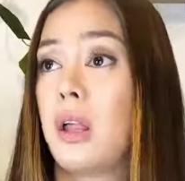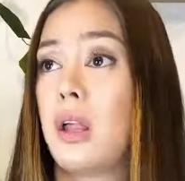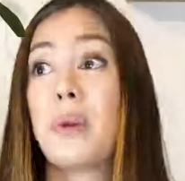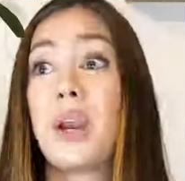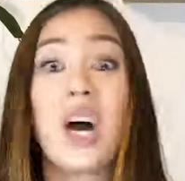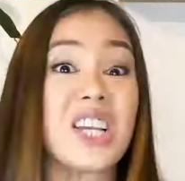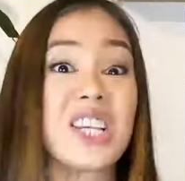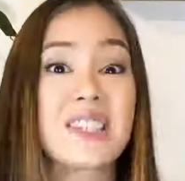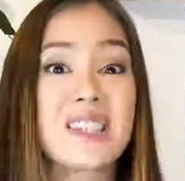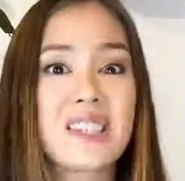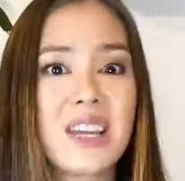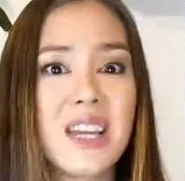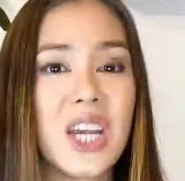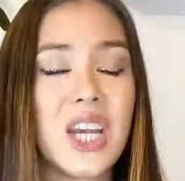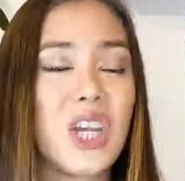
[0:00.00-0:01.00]
Plus,
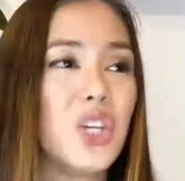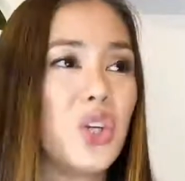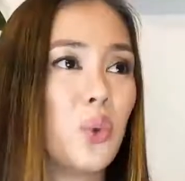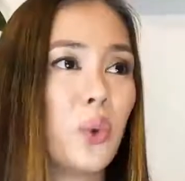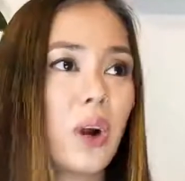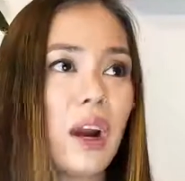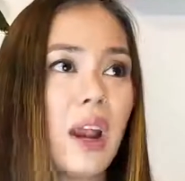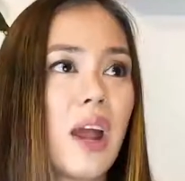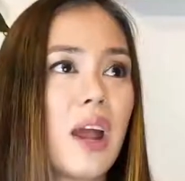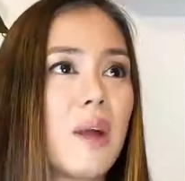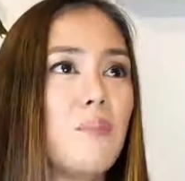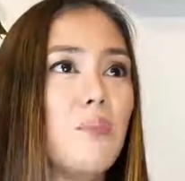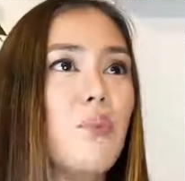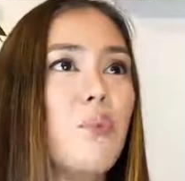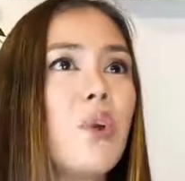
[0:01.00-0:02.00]
you are
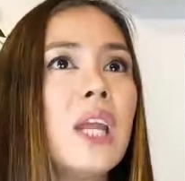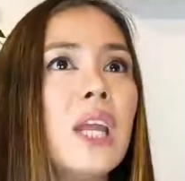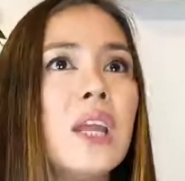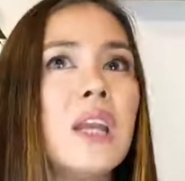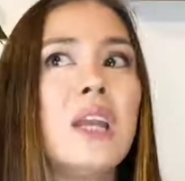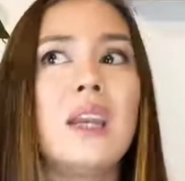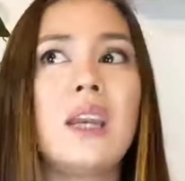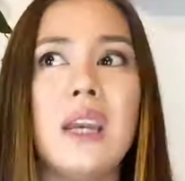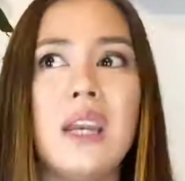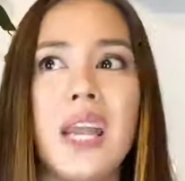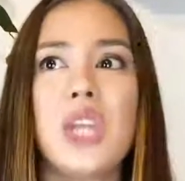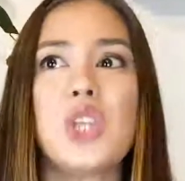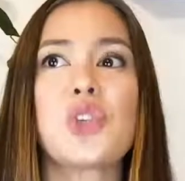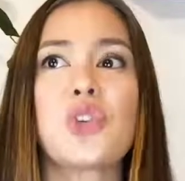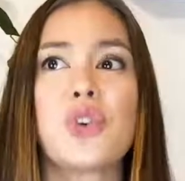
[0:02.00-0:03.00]
bringing in
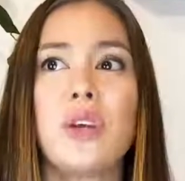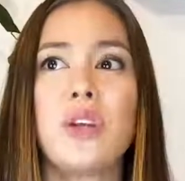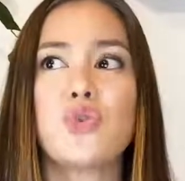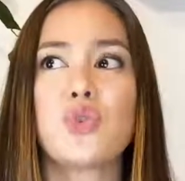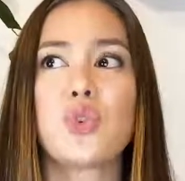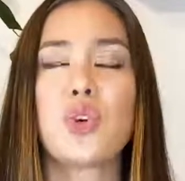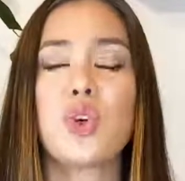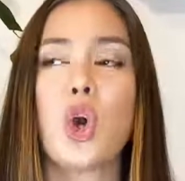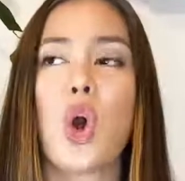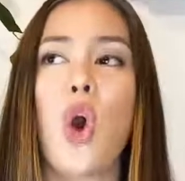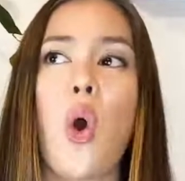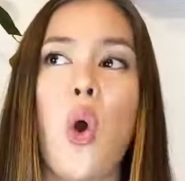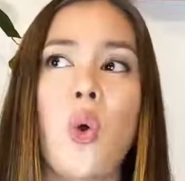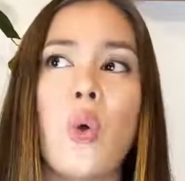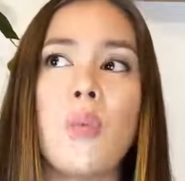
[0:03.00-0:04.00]
nature into your
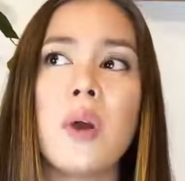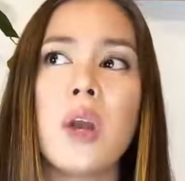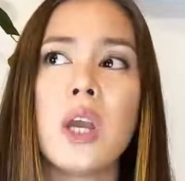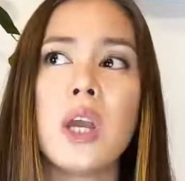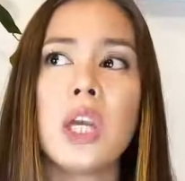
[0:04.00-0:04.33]
home.